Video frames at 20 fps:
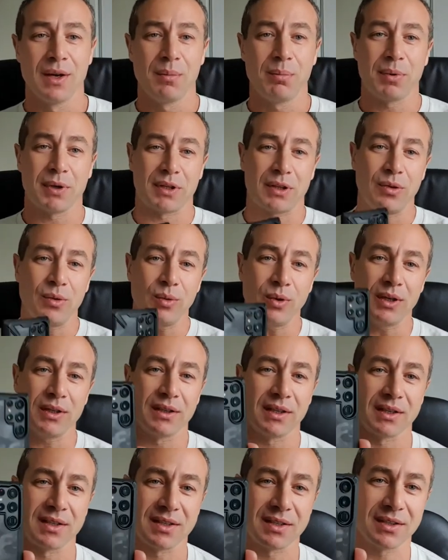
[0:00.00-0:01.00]
but look at
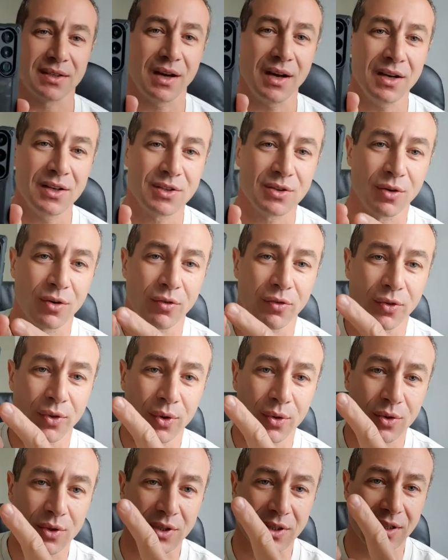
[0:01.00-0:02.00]
the size of
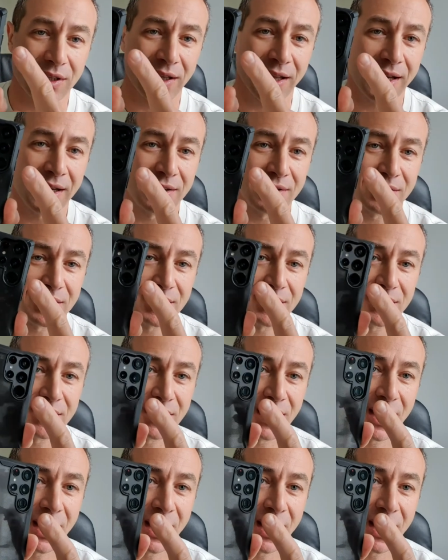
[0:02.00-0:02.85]
those lenses.